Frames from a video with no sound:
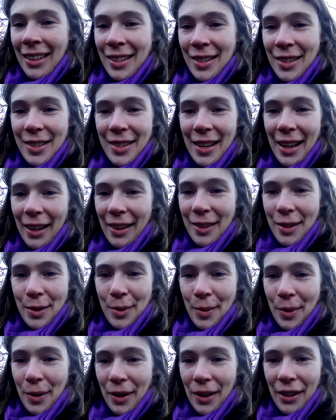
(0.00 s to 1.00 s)
just like this
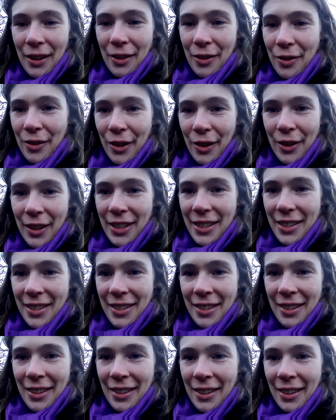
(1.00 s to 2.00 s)
walk in the
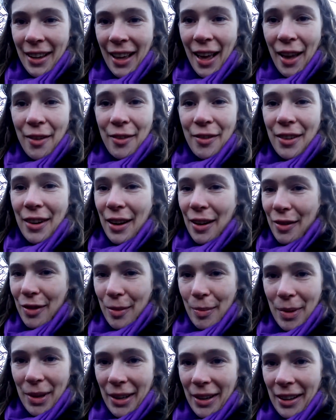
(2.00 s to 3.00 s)
forest. I've never
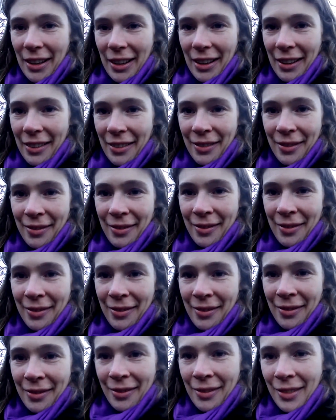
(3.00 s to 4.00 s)
been here.
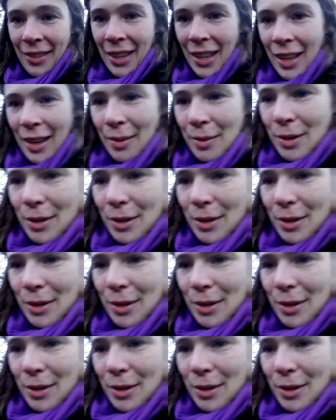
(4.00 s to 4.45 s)
I'm